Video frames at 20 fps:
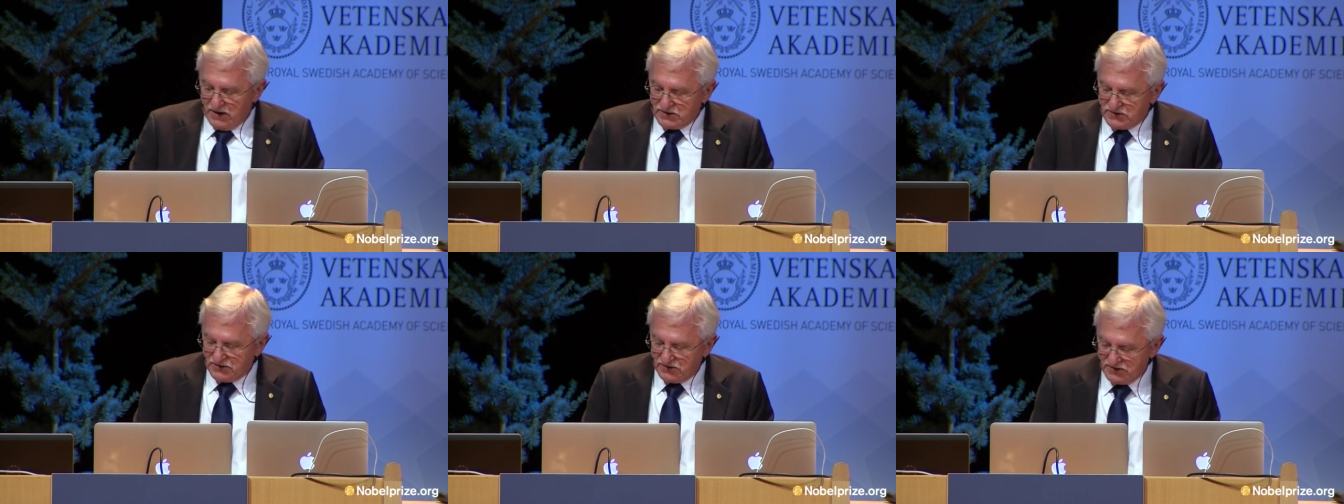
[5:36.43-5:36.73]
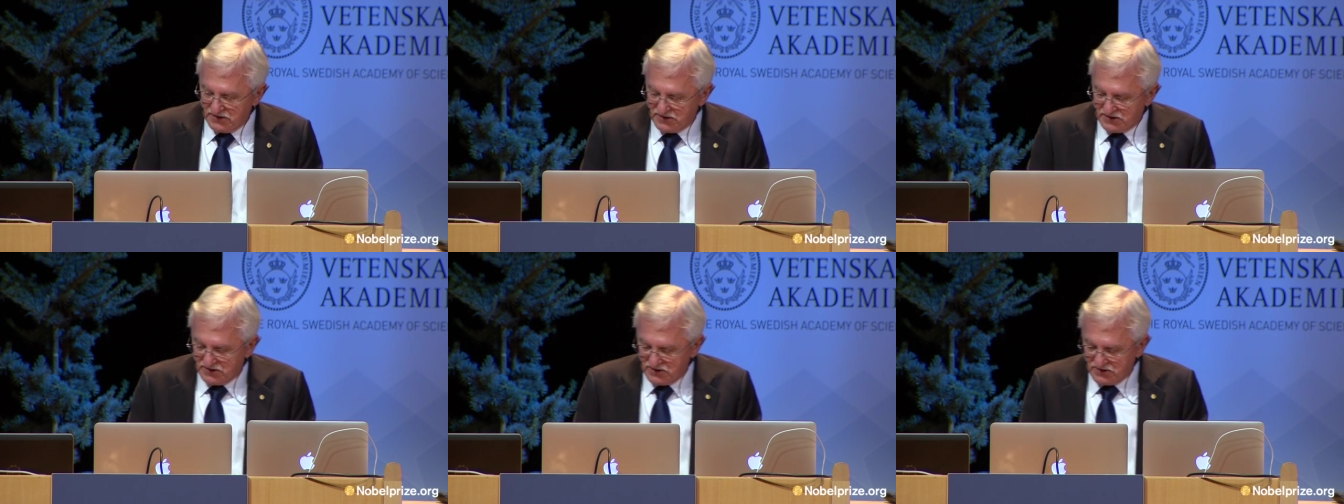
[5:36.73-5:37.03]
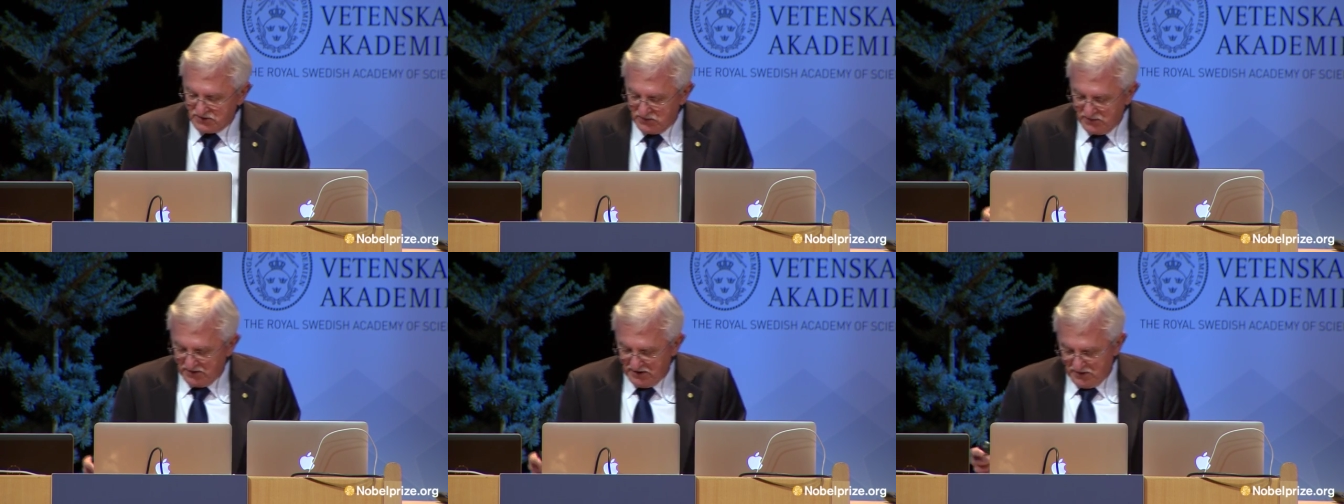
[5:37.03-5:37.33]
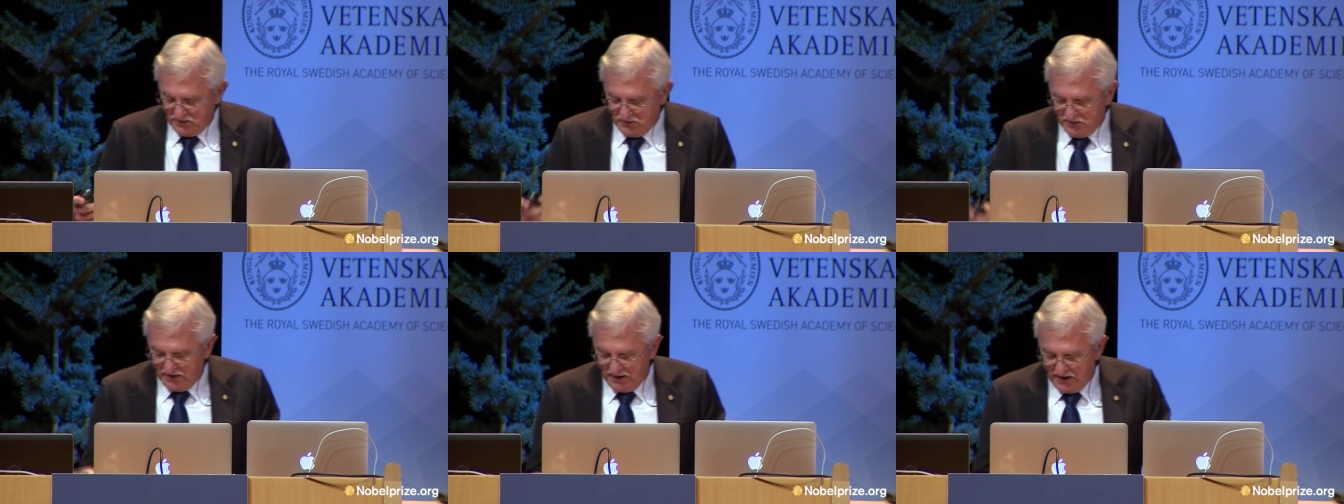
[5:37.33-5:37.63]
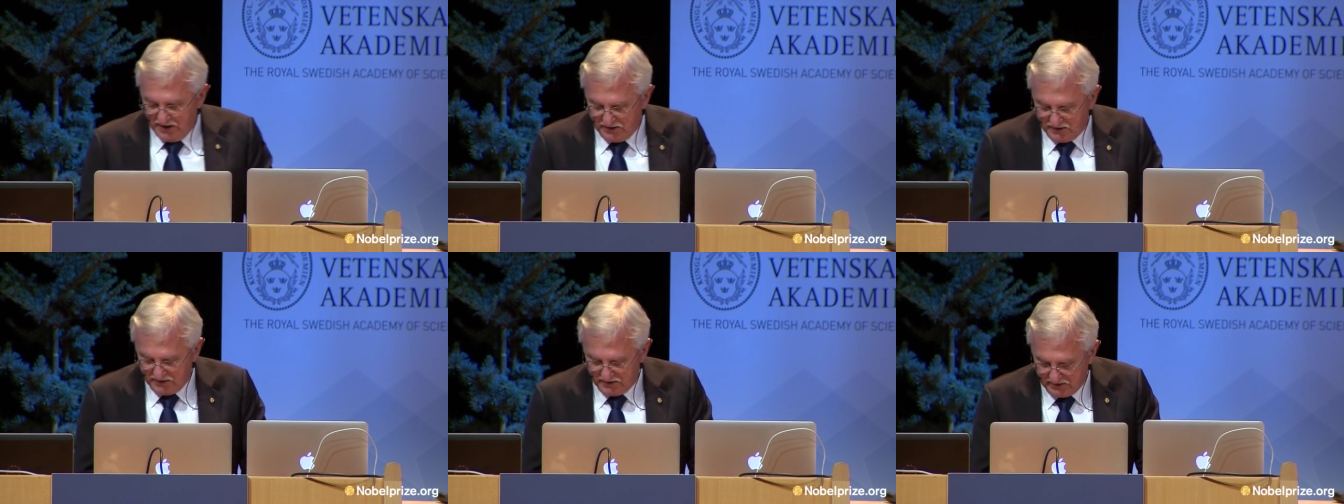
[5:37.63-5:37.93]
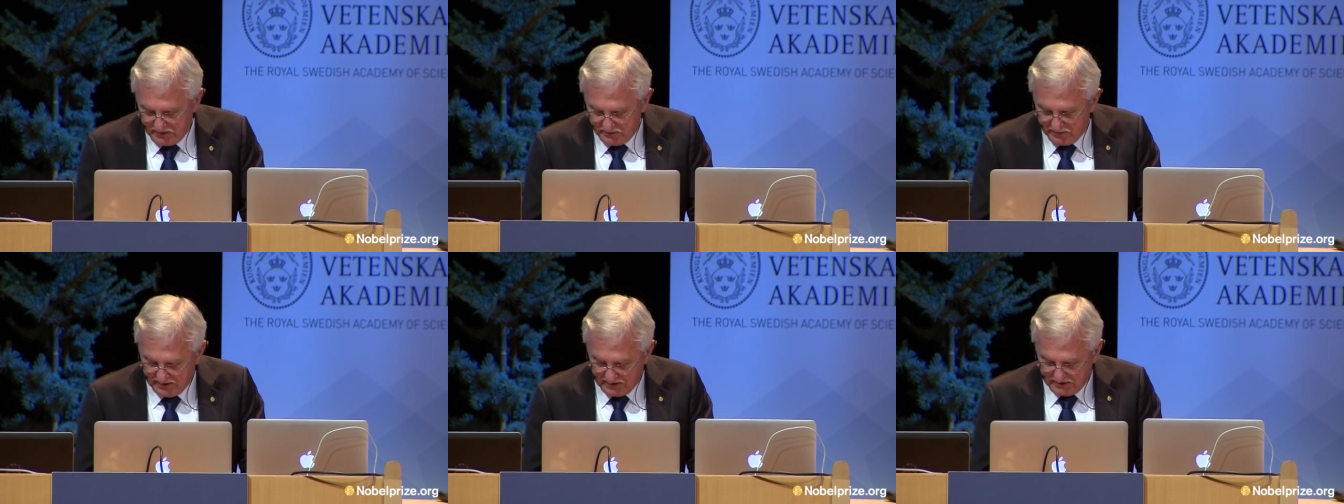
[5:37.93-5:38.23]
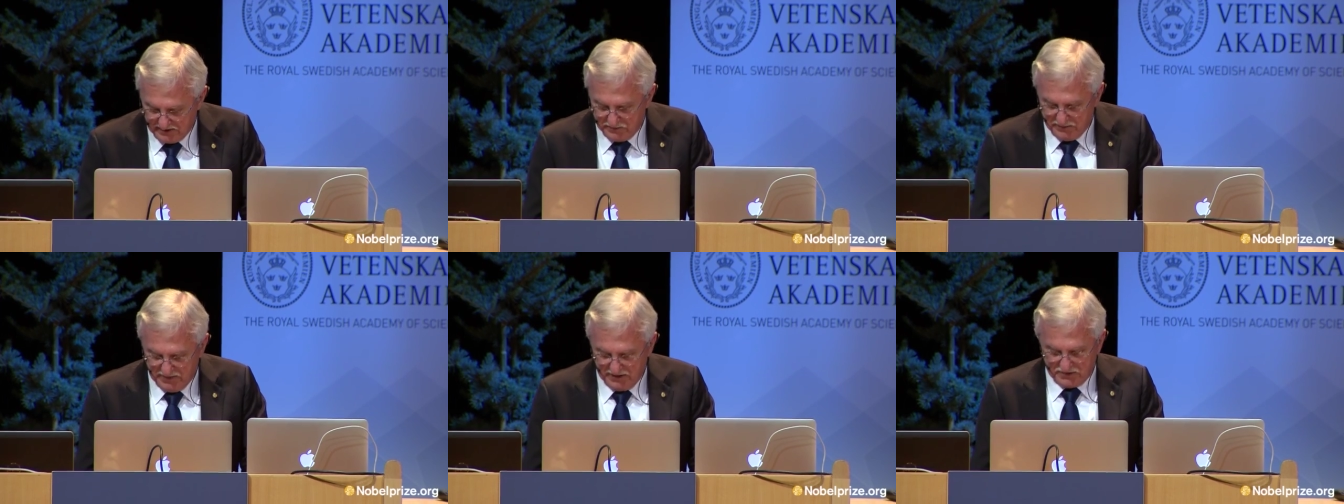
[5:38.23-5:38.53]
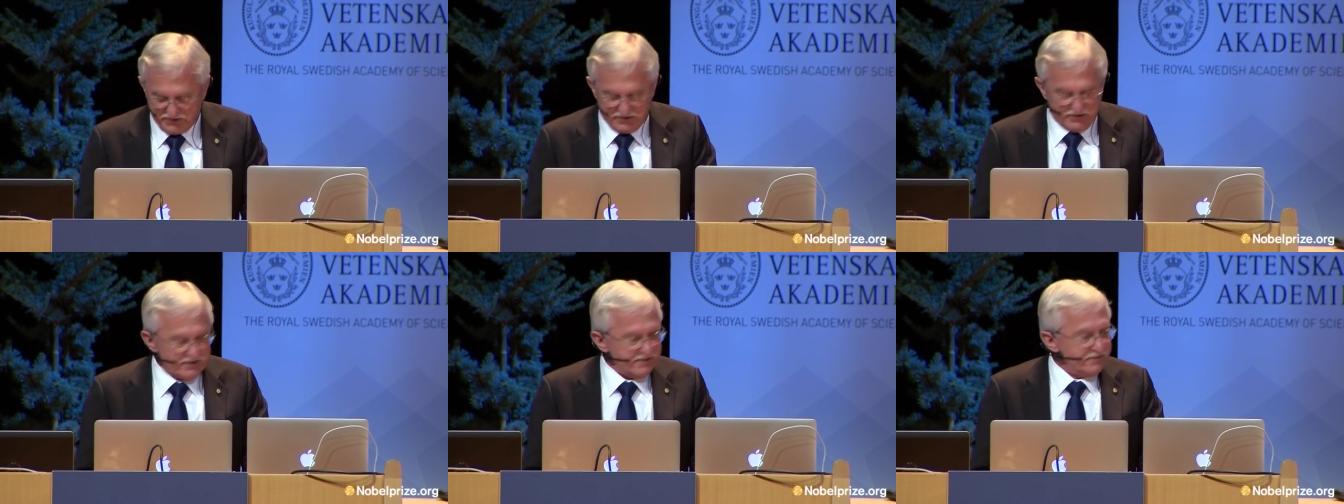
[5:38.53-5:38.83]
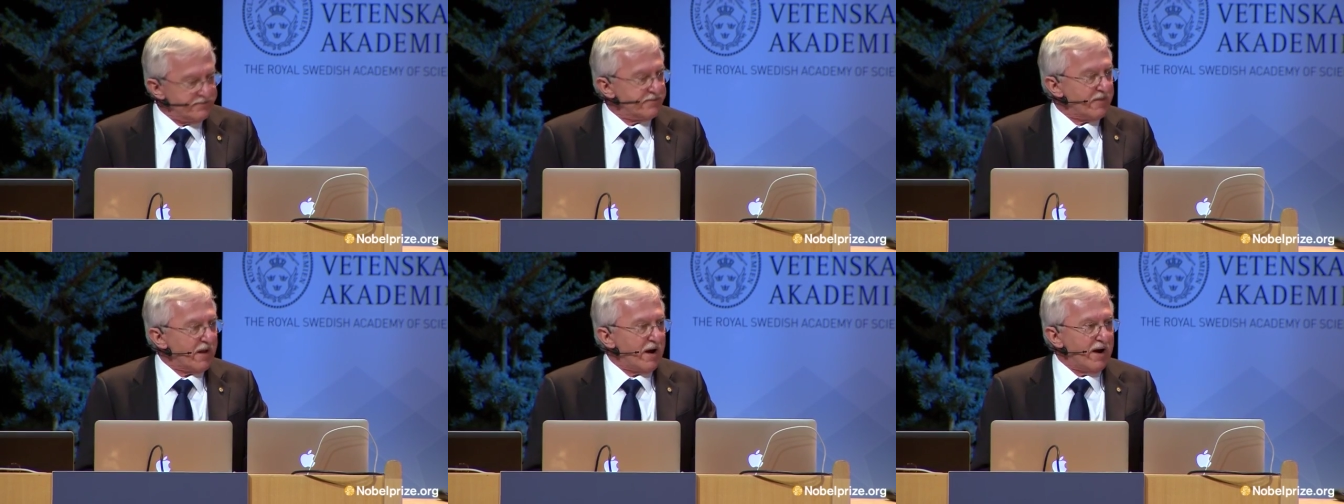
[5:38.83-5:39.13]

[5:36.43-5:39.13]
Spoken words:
So this is where we entered the picture.